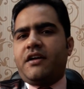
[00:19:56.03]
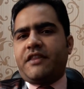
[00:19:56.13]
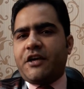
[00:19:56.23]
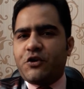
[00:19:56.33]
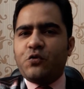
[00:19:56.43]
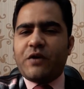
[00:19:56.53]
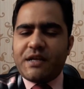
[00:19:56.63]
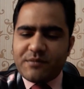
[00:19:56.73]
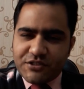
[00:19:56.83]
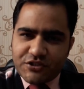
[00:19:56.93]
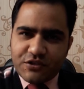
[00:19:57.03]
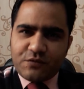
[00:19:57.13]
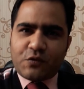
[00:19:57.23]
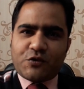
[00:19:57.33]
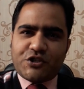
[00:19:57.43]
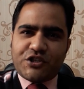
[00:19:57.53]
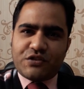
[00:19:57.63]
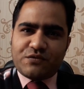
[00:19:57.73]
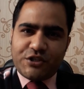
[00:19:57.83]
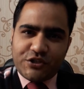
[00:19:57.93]
Thank you very much for watching this
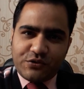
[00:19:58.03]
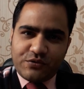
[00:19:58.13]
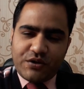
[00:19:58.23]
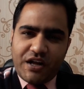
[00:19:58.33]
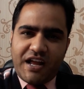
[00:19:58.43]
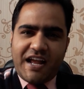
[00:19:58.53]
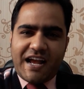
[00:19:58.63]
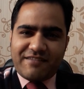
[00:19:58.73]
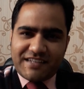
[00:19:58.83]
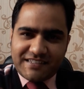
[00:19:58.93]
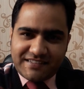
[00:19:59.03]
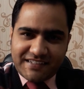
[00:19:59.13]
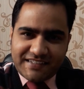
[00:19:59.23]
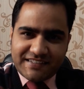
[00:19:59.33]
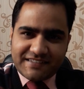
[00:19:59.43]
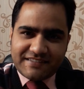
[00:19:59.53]
video. Have a nice day.